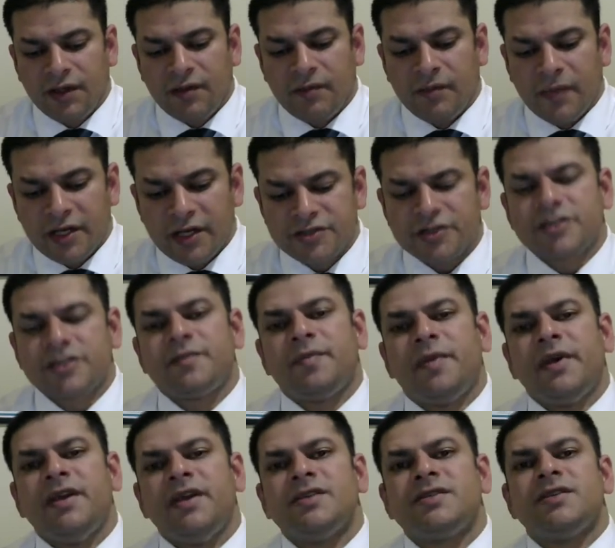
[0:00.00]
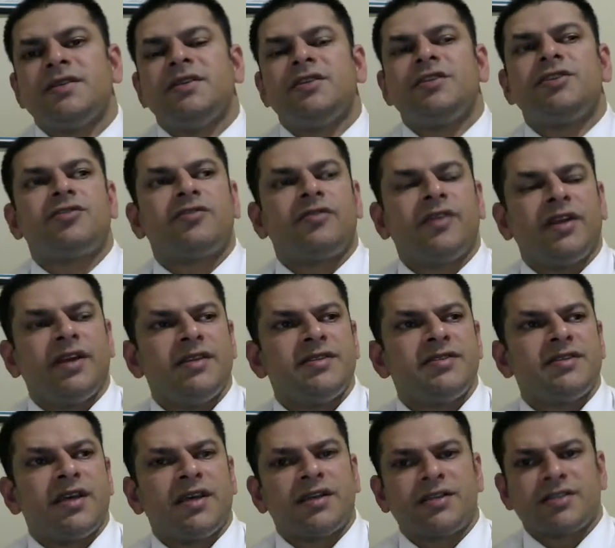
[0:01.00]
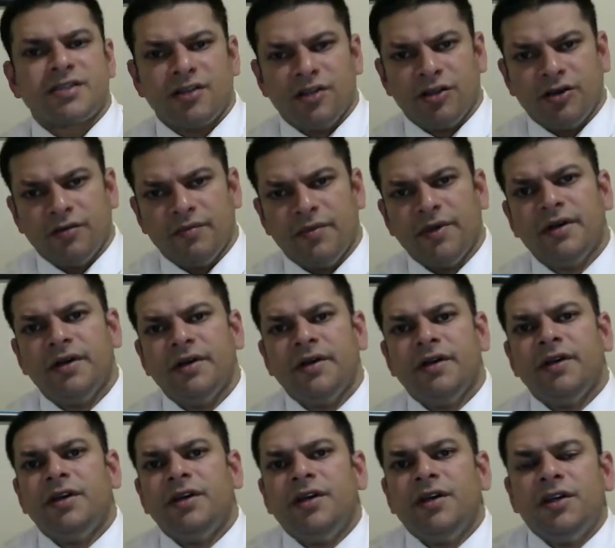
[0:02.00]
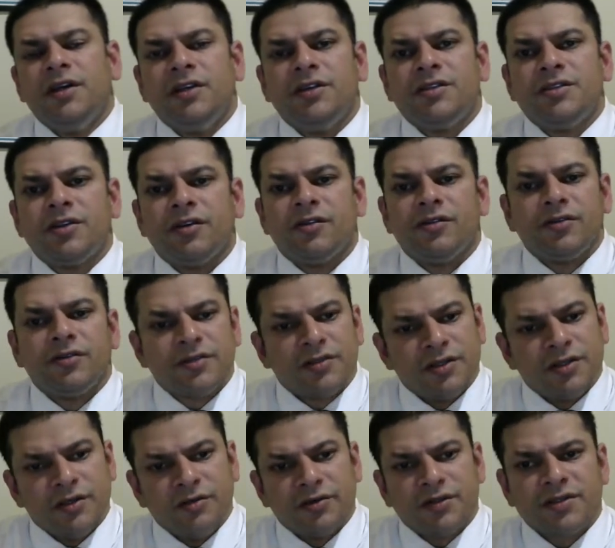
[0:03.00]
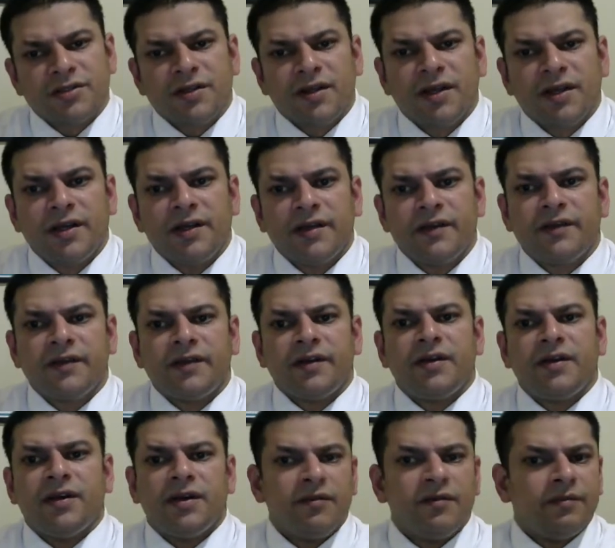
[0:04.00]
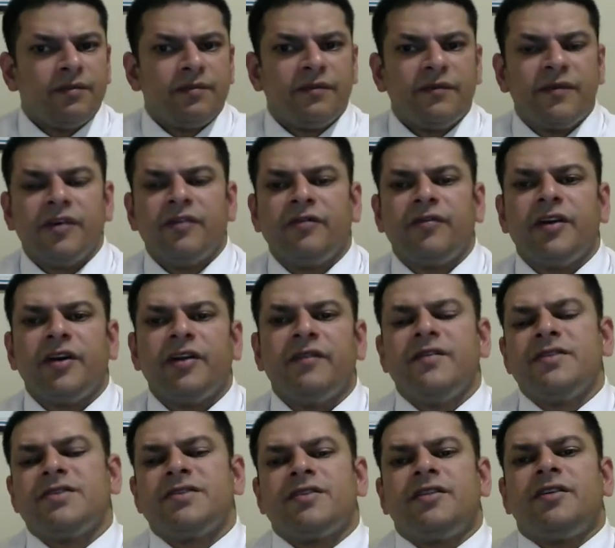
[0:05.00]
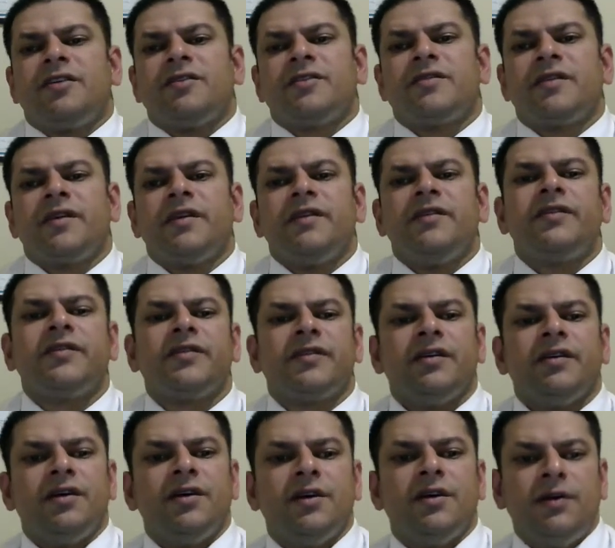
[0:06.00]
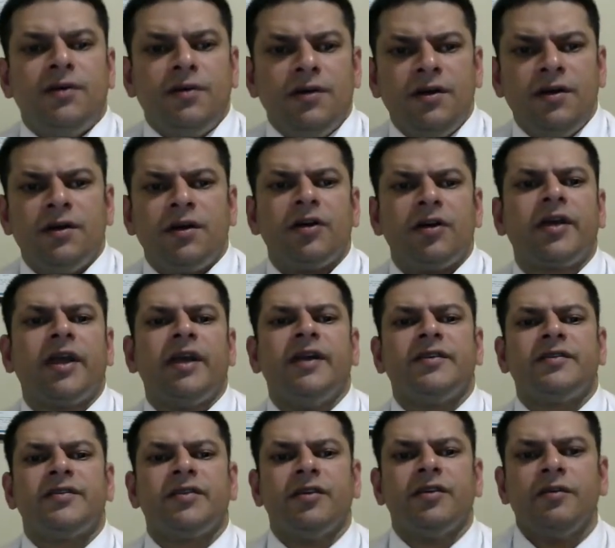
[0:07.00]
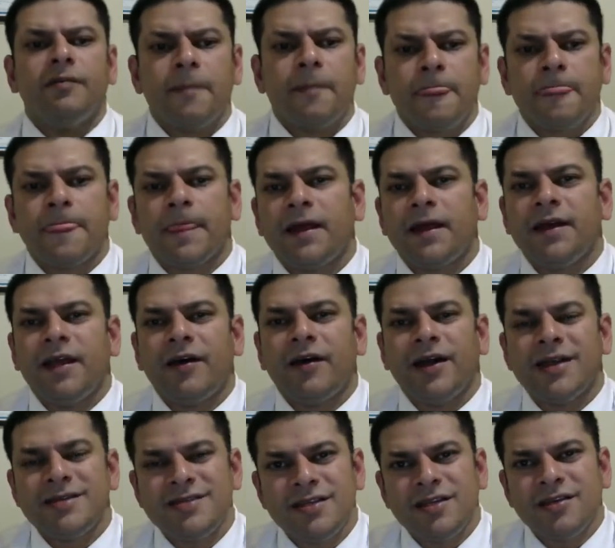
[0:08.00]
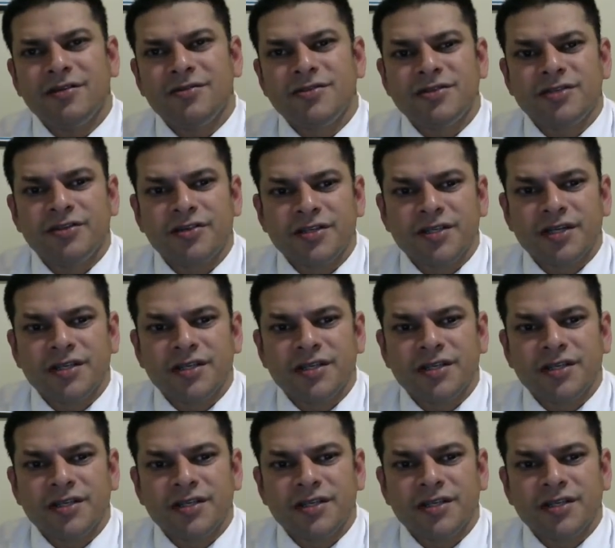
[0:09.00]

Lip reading: Metric Space, and TransX Globe. So those are the newest clients, and feel free to visit their sites. Okay, so now SEO, search